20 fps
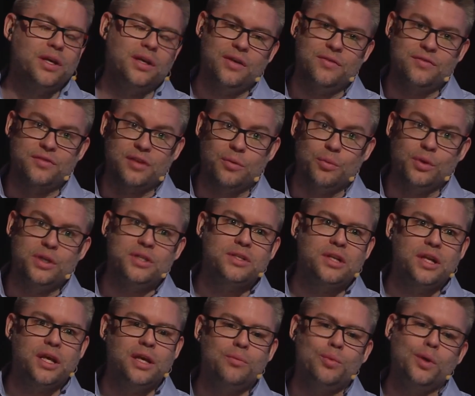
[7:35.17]
If someone is
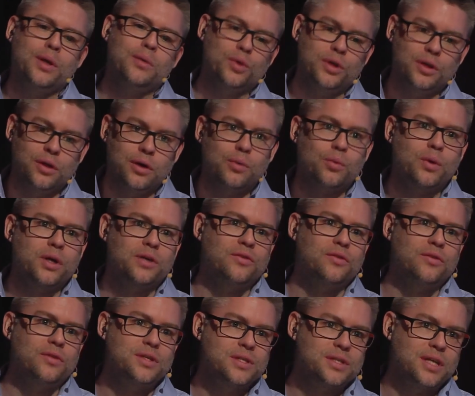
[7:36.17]
leaving, we know where
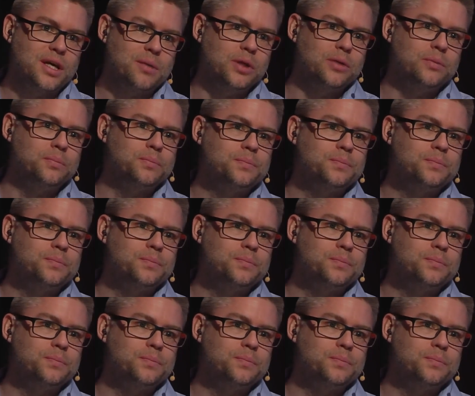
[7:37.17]
to disable.